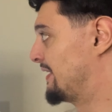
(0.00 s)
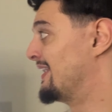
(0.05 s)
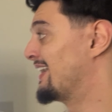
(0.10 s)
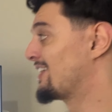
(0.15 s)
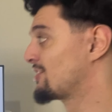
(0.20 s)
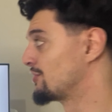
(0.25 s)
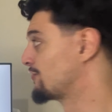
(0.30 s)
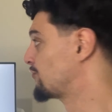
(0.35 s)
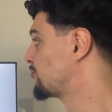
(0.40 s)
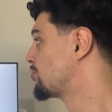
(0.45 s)

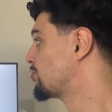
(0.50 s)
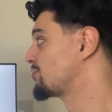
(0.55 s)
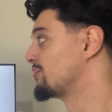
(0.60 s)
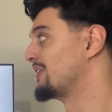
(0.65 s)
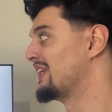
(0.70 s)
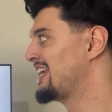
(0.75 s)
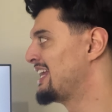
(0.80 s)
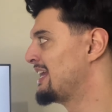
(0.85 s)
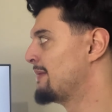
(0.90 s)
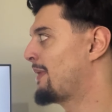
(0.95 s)
next, of course,
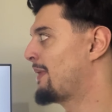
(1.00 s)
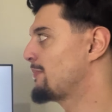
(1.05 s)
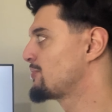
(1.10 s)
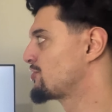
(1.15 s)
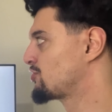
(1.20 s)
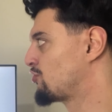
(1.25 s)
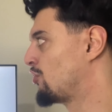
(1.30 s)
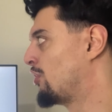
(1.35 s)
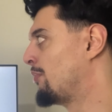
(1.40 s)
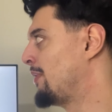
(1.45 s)
with the heat
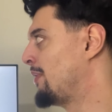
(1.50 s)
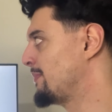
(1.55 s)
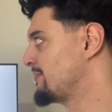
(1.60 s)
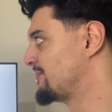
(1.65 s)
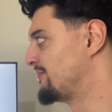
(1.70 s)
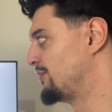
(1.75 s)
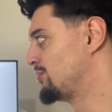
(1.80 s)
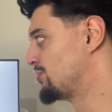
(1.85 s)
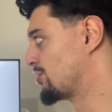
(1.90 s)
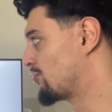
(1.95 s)
maps, scroll
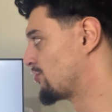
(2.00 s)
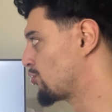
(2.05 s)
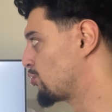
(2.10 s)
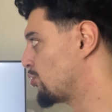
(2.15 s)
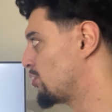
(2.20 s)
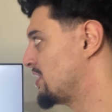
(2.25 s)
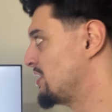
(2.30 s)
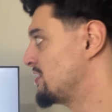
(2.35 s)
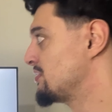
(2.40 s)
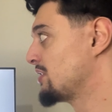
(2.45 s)
maps, video
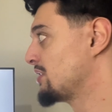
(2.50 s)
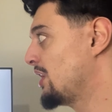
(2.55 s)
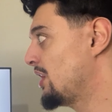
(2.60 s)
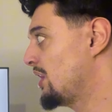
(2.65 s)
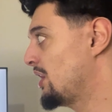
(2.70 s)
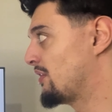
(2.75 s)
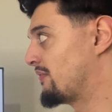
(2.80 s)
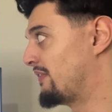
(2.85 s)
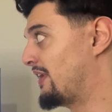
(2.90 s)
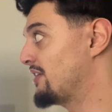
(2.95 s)
recordings,
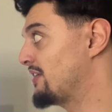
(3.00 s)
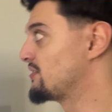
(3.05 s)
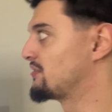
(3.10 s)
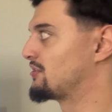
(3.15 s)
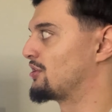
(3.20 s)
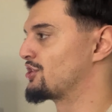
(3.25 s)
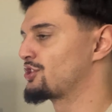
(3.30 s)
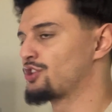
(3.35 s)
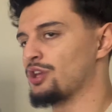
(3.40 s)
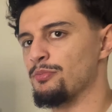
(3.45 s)
right?
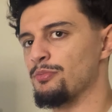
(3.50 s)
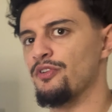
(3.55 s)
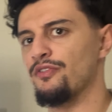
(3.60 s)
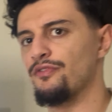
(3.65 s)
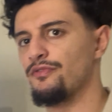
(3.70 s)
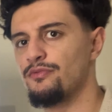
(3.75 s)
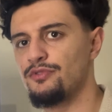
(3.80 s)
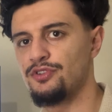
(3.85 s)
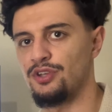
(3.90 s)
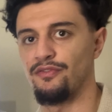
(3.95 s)
So there's going to
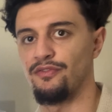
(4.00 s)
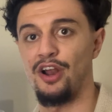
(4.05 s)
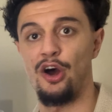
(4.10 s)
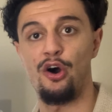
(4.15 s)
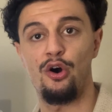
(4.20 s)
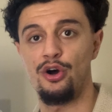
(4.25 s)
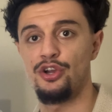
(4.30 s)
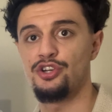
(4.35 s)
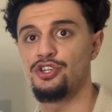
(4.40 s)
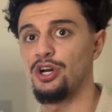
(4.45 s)
be something
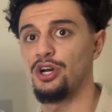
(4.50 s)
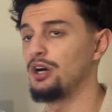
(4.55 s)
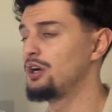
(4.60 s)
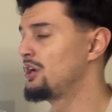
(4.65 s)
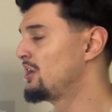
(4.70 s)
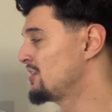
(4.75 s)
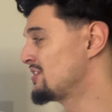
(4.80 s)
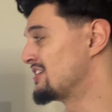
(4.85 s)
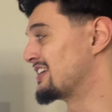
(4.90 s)
like Hotjar.